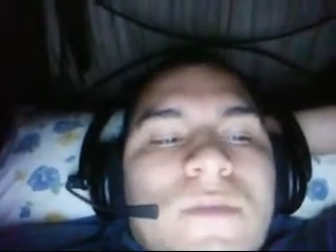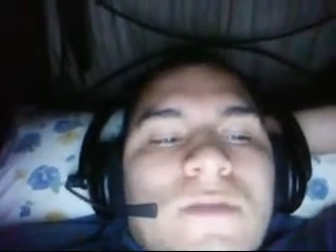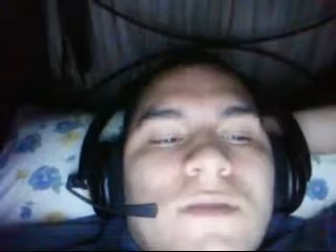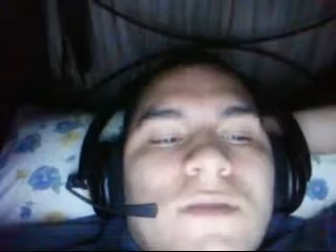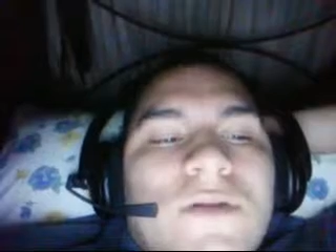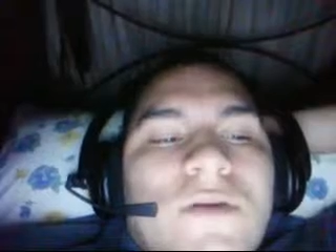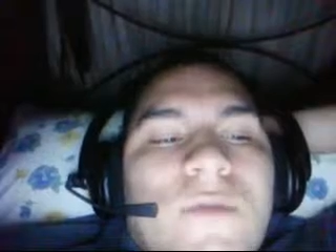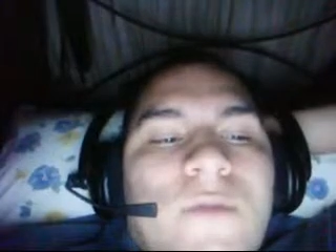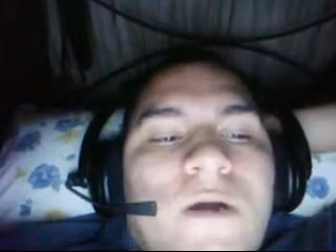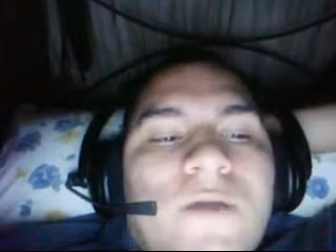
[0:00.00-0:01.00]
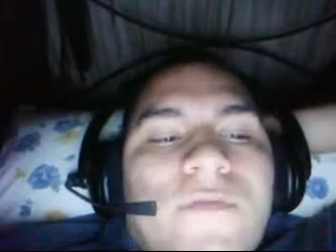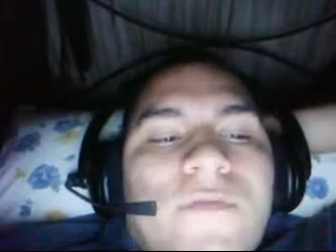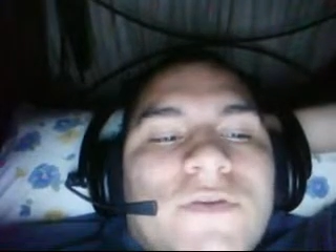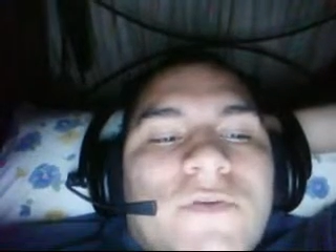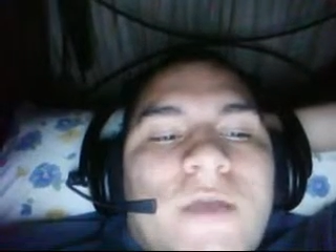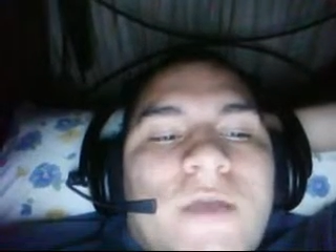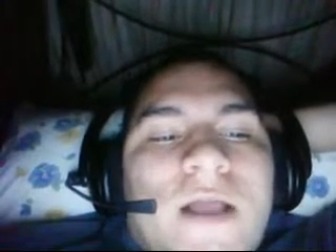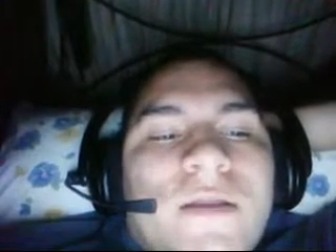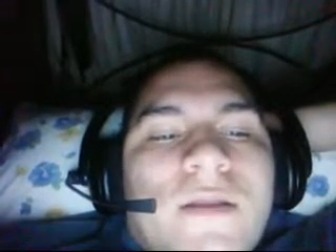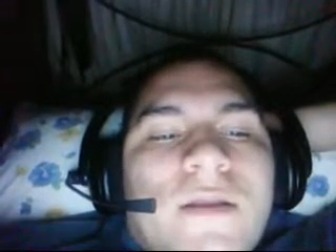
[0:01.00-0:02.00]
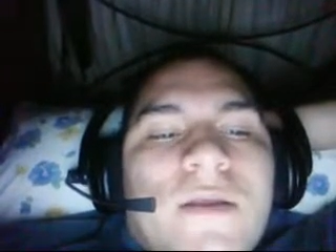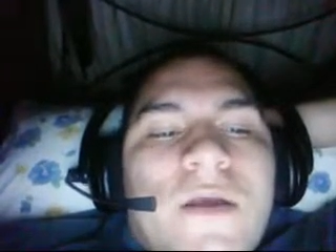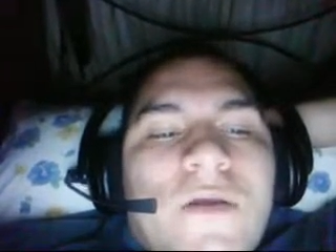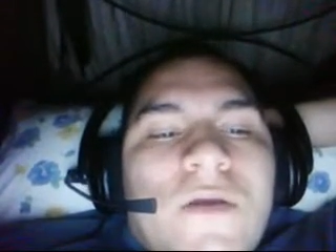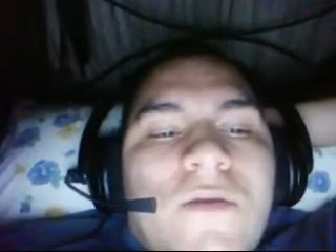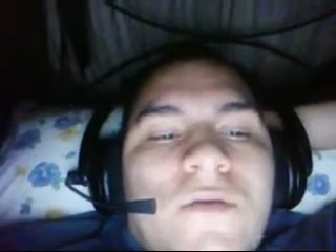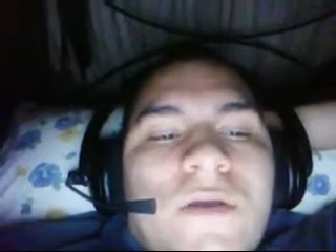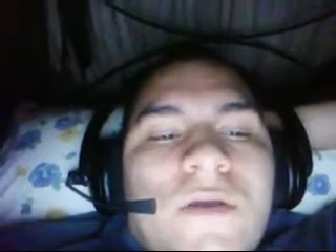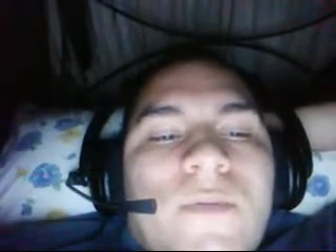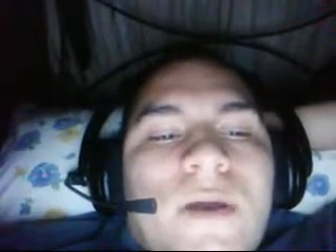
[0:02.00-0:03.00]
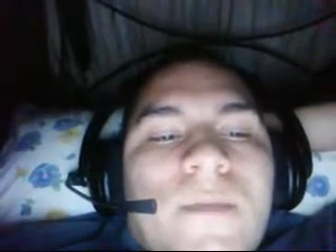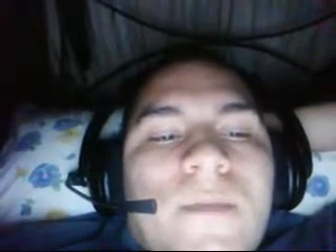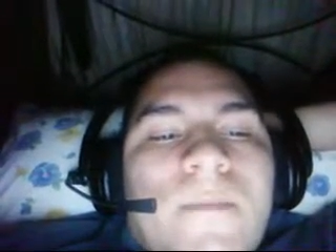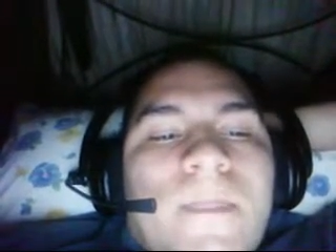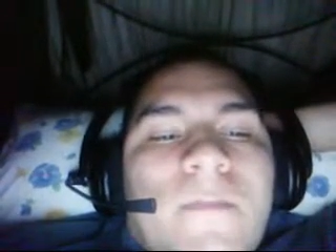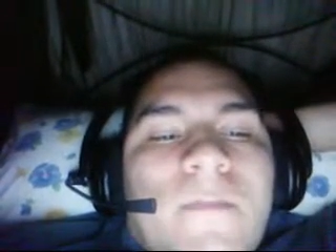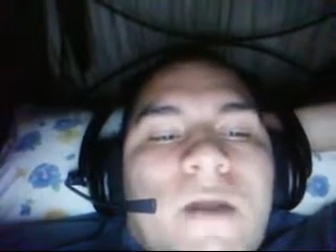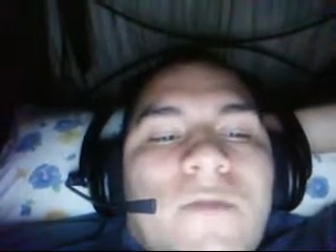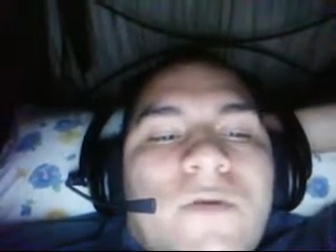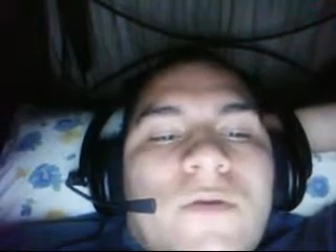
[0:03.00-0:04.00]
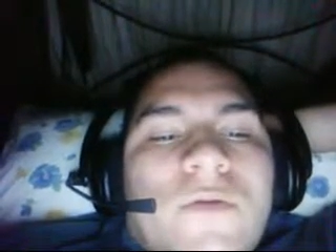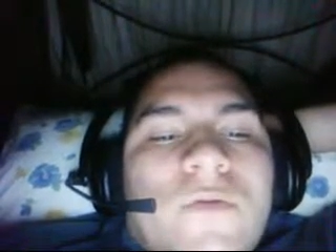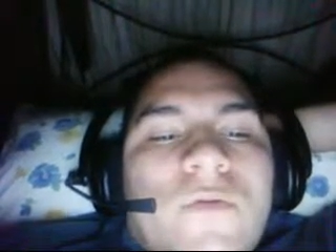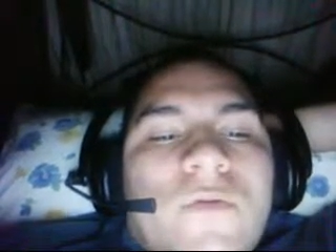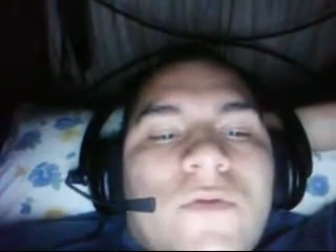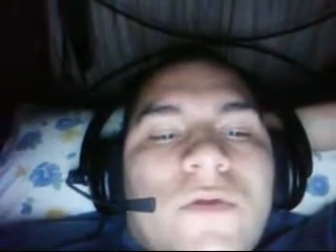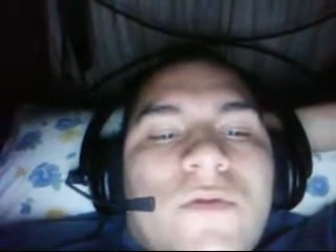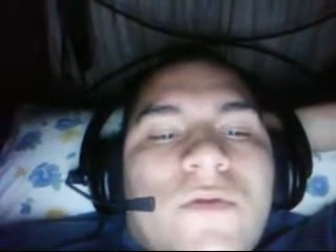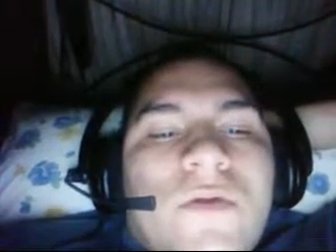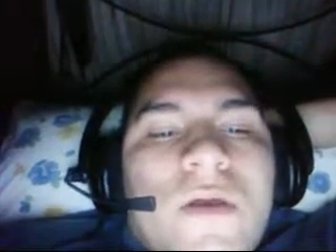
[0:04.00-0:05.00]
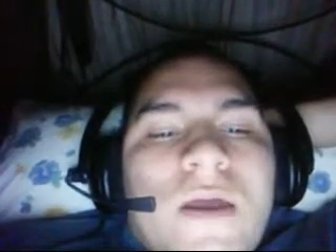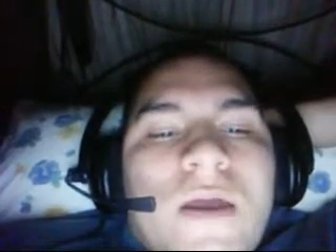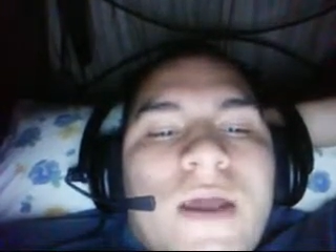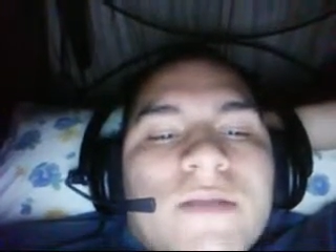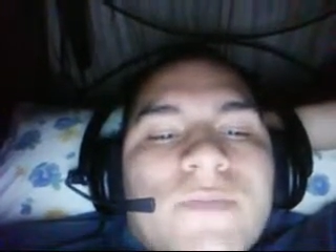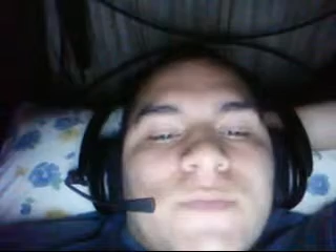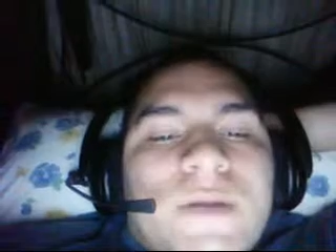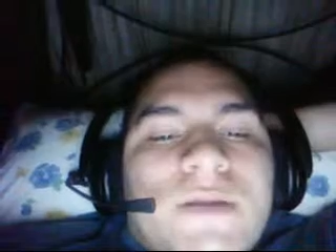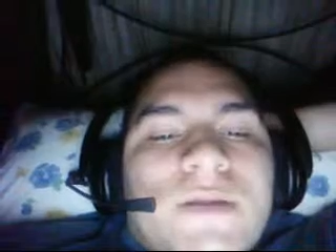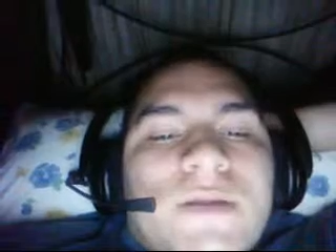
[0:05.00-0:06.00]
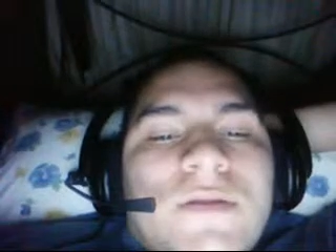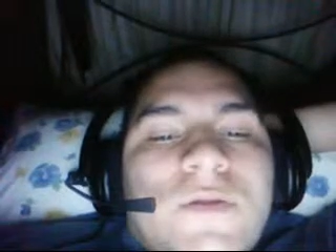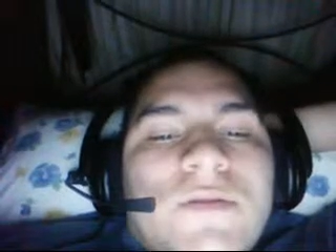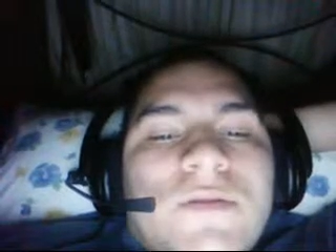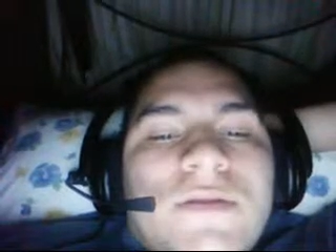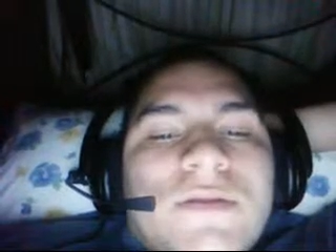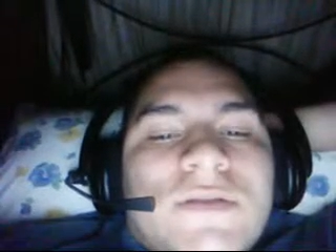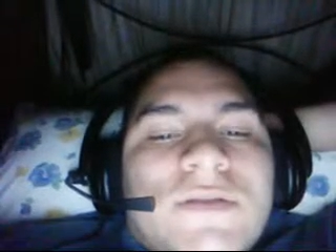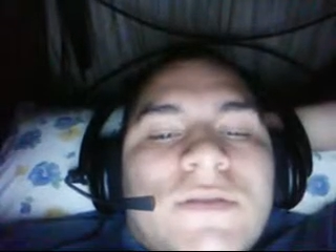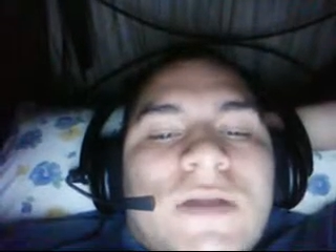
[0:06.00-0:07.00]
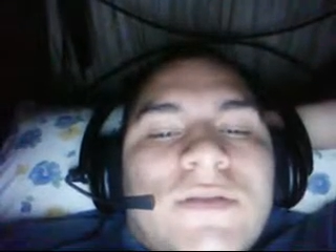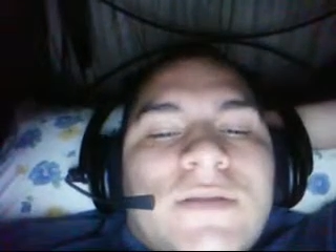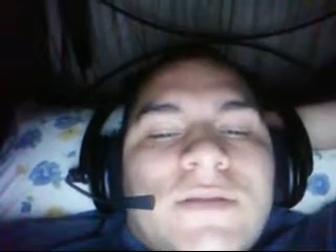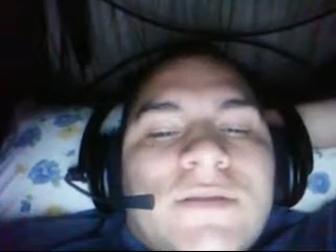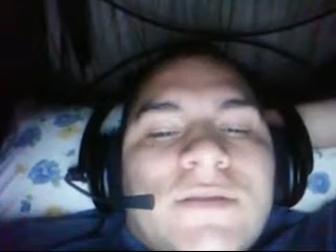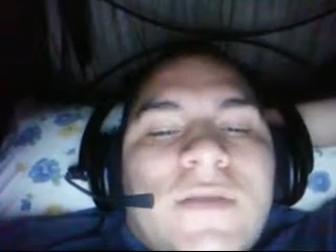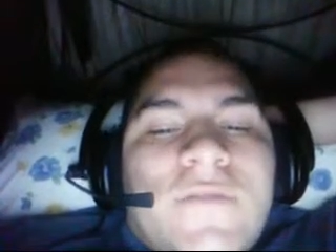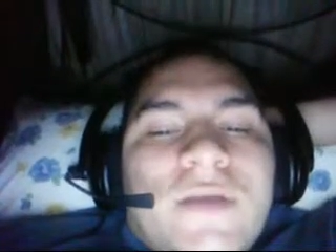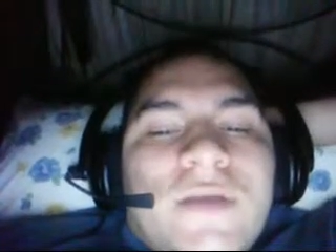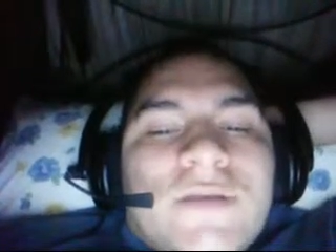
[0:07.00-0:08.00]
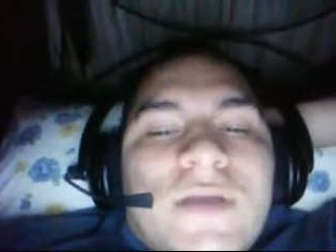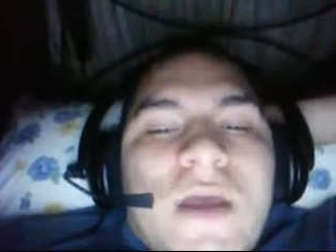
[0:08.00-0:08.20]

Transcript: The term artificial reality, coined by Myron Kruger, has been in use since the 1970s.